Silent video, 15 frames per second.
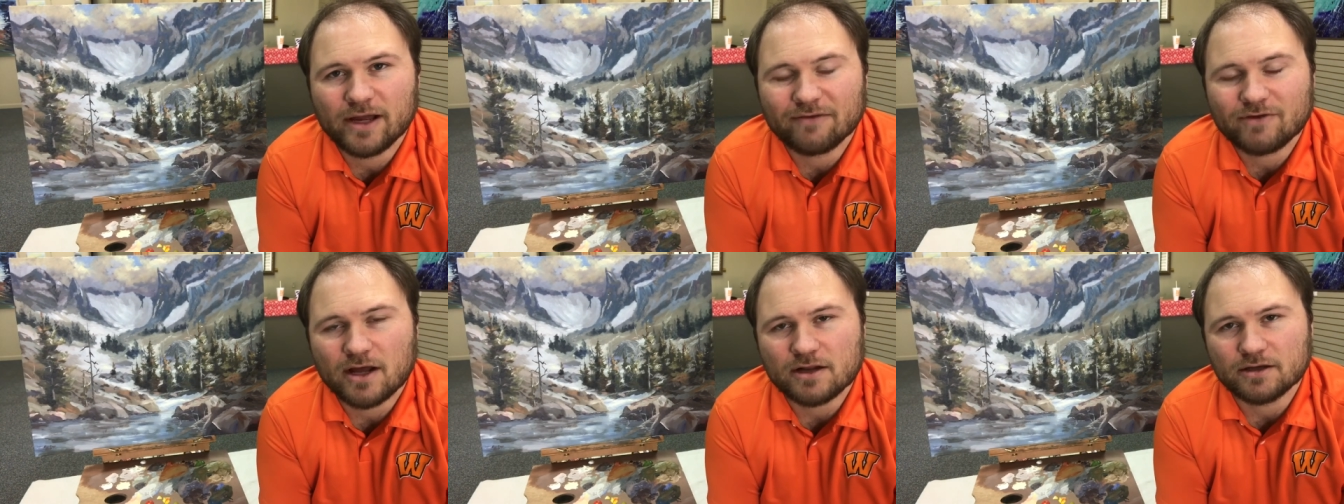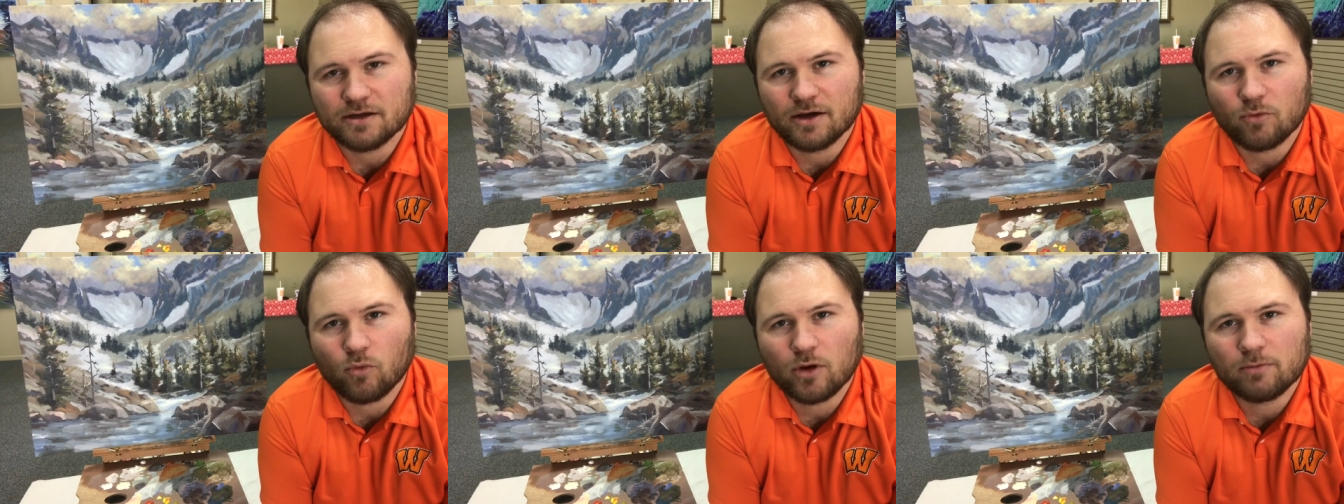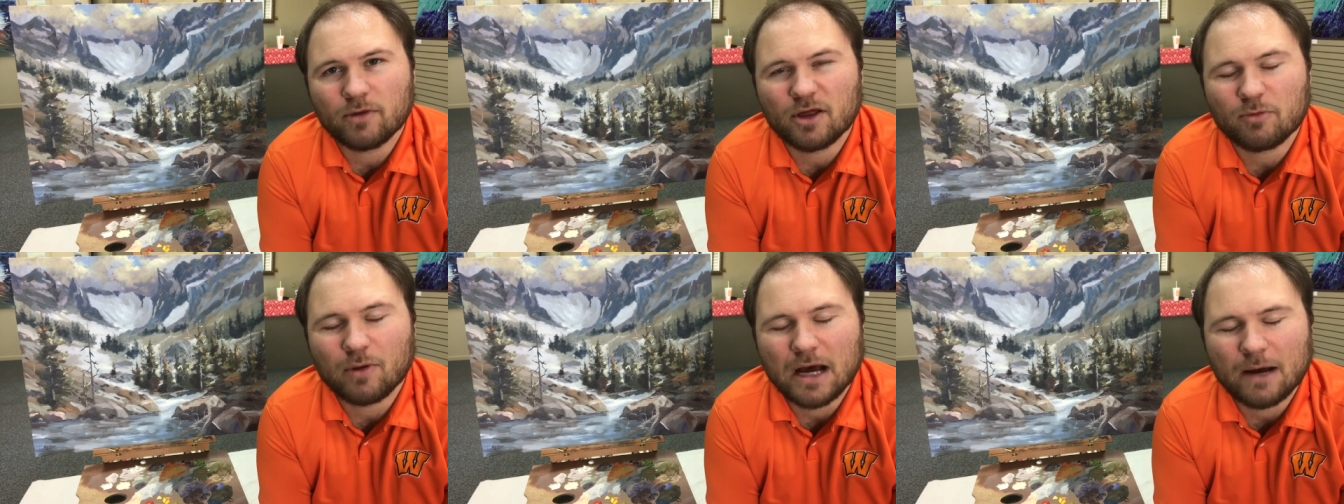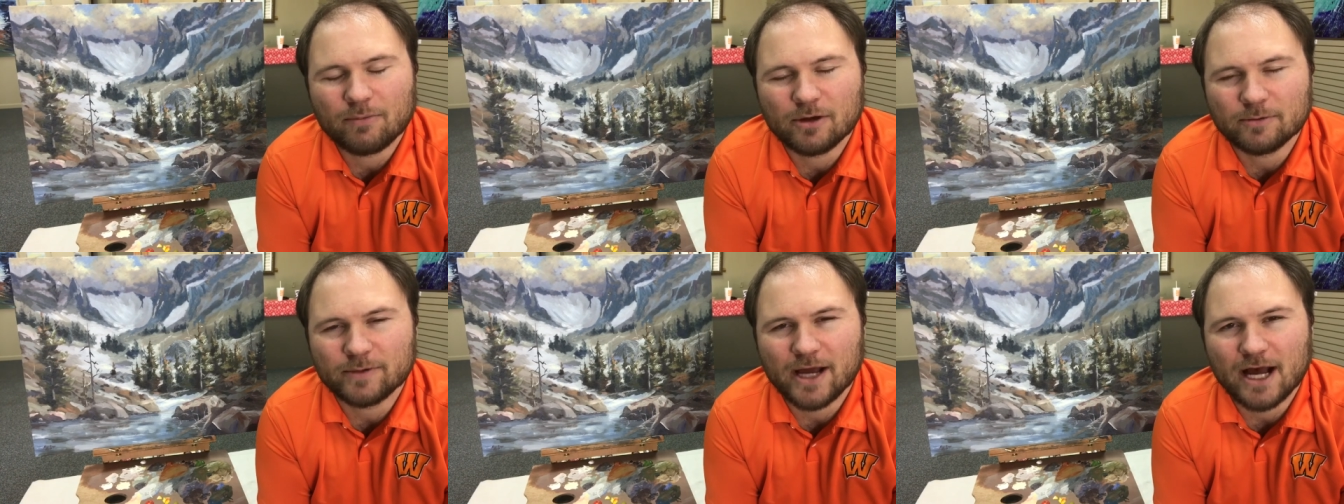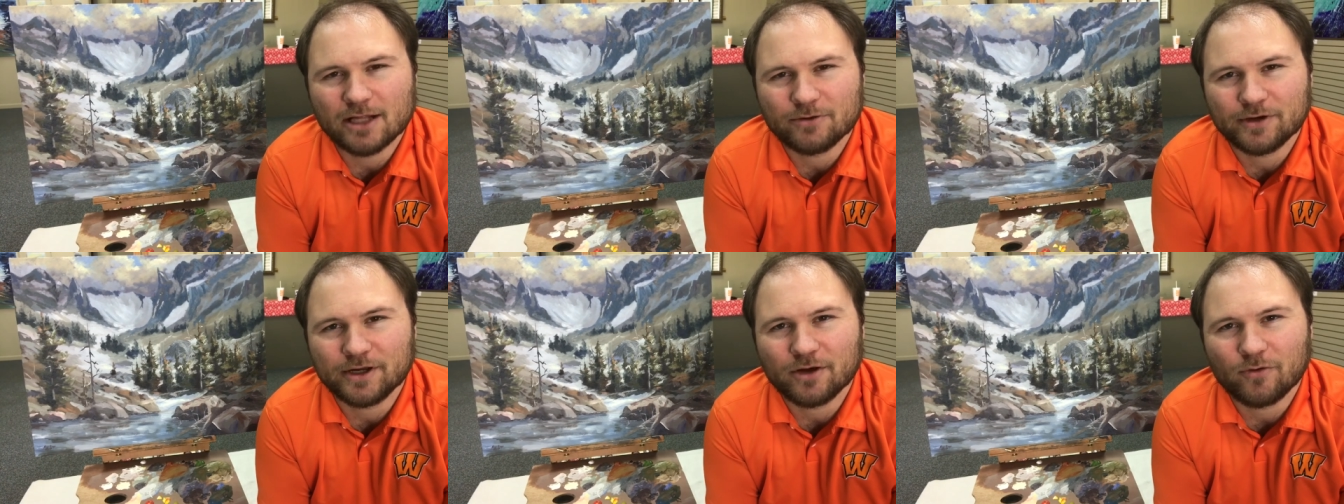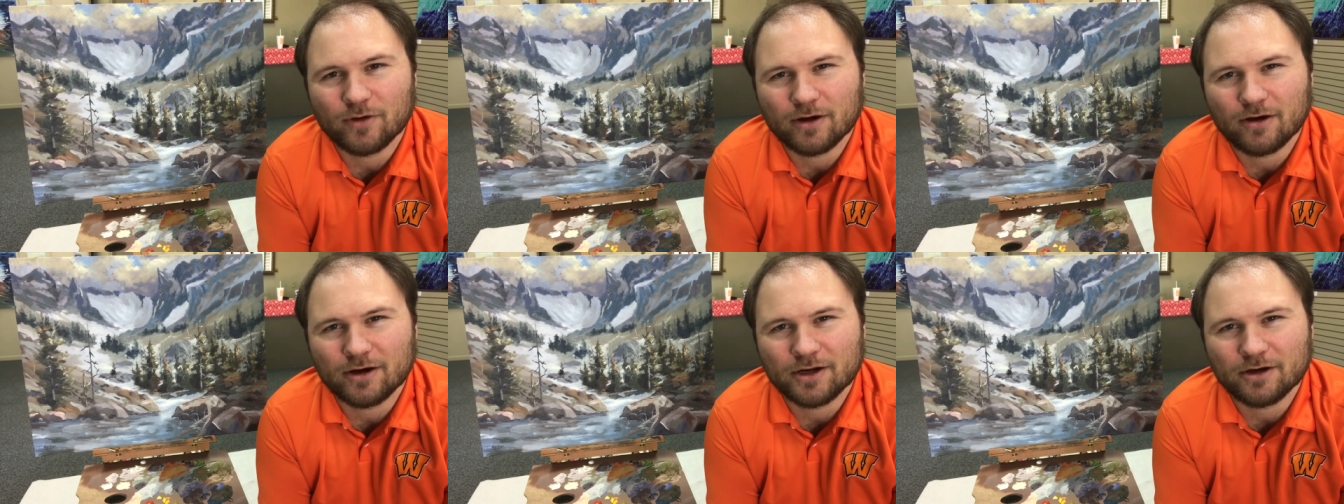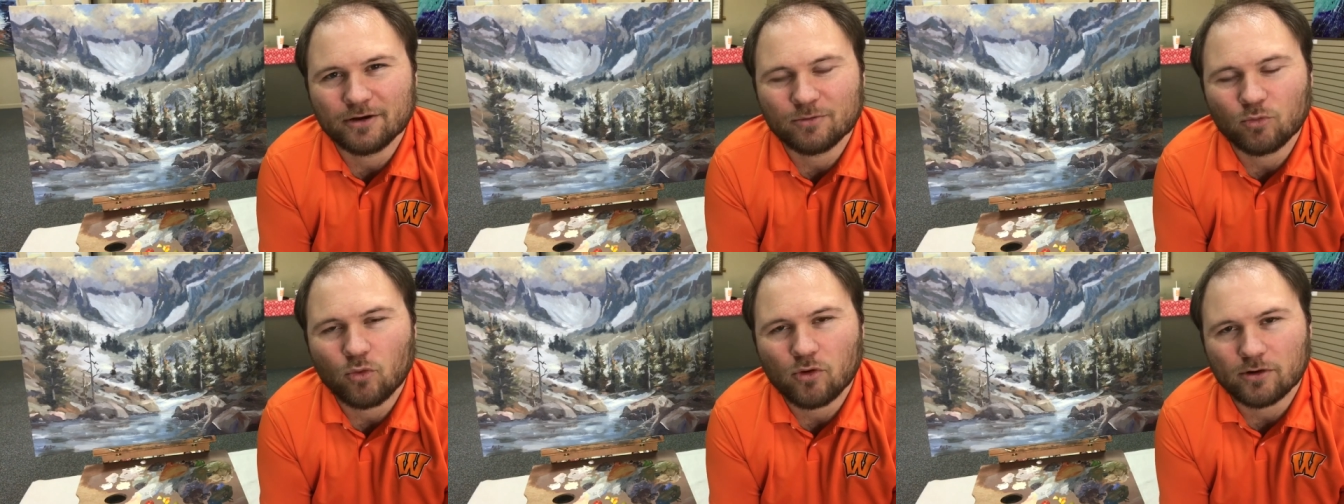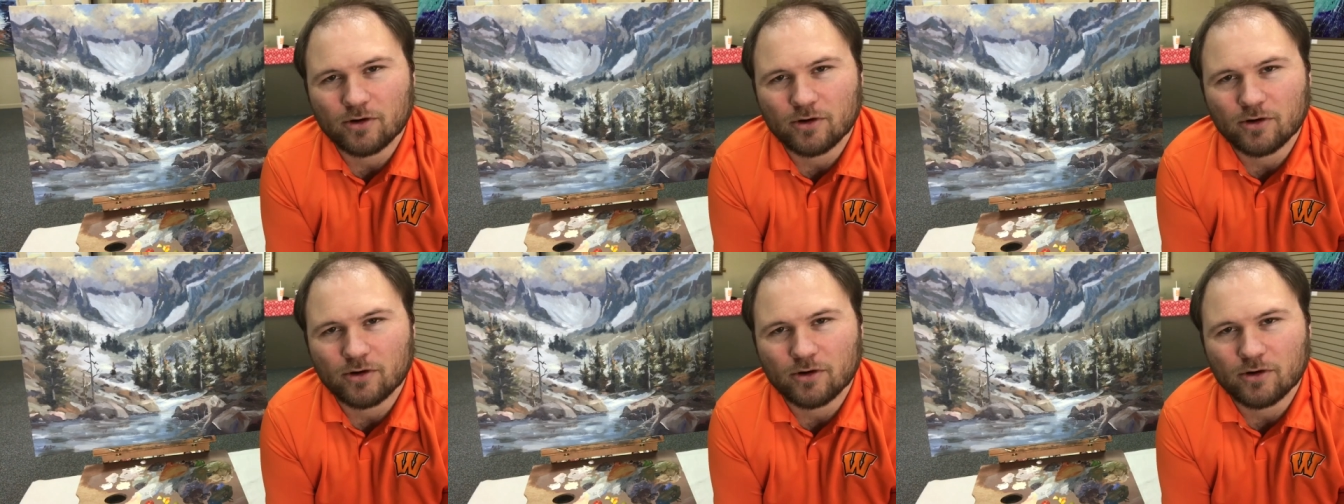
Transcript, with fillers: I've got a one-month pop-up gallery going on here in Warren,